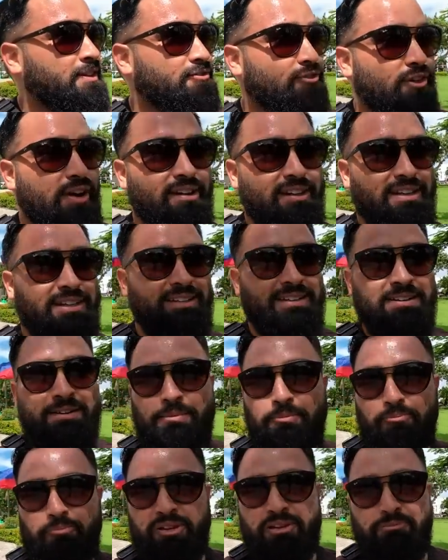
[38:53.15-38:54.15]
friendly
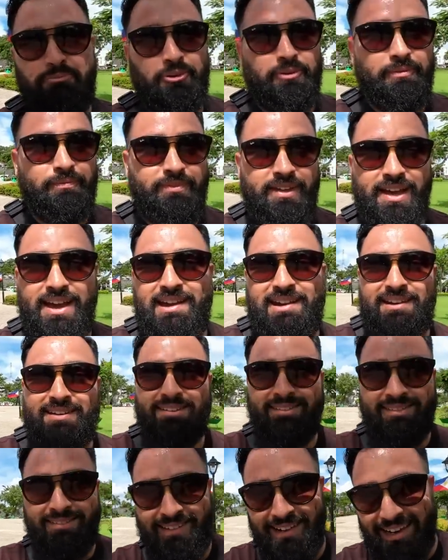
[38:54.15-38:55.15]
people, and
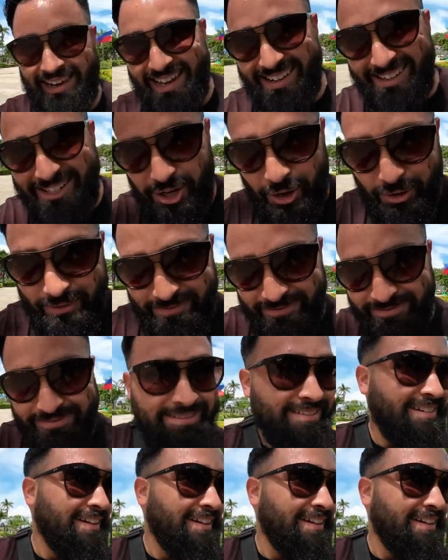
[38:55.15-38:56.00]
lechon,